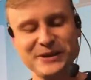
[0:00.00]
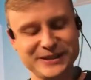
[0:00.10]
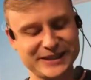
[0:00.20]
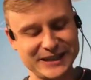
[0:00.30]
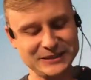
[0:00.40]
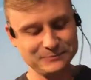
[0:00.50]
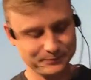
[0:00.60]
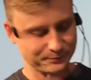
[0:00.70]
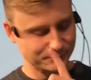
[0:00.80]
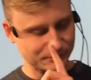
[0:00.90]
being said,
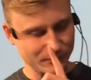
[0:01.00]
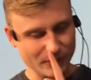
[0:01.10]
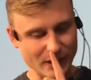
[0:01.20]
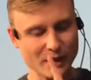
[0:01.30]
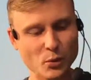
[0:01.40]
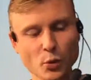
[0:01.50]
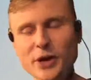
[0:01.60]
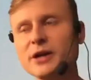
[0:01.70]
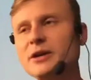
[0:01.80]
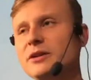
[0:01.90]

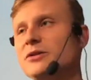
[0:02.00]
where